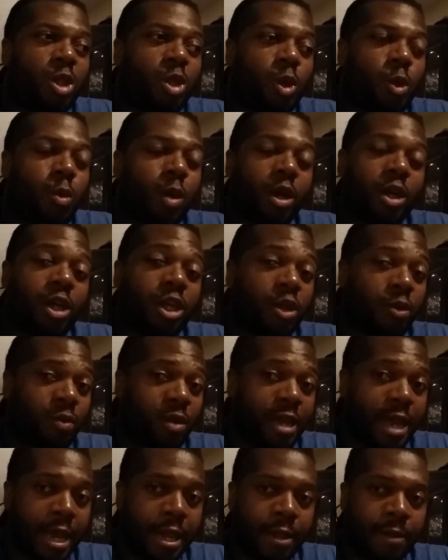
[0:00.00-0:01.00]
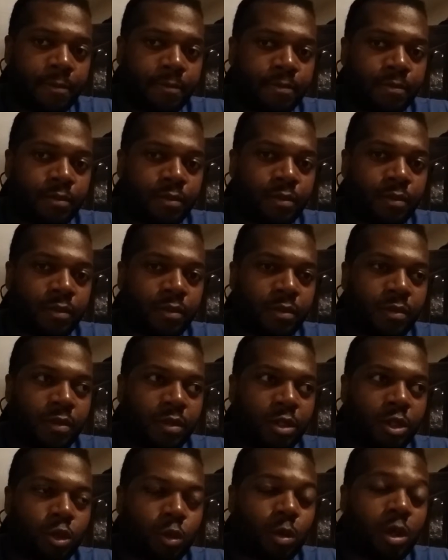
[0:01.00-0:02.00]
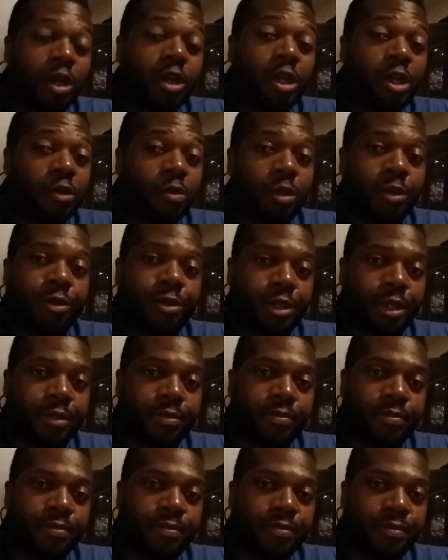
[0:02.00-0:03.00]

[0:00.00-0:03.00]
The quicker you get it, the quicker you lose it.